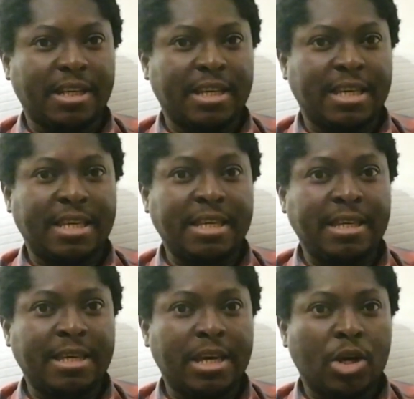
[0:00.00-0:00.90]

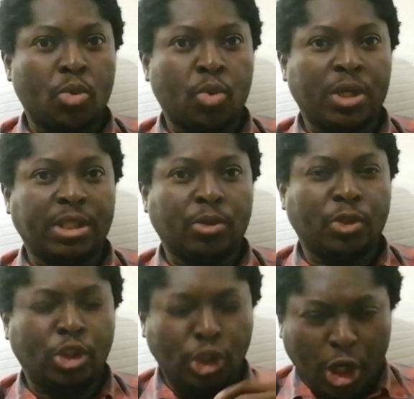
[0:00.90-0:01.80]
He will
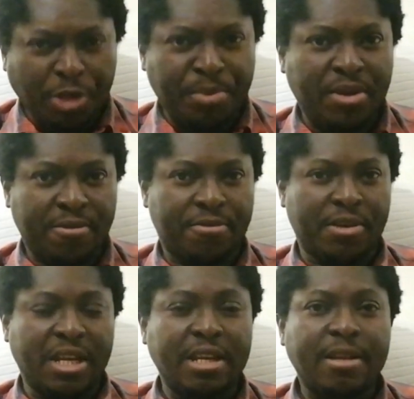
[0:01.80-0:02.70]
not be
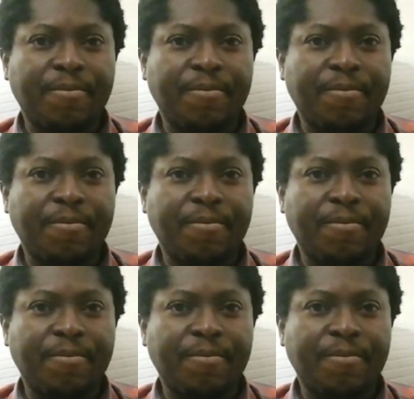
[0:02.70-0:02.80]
afraid,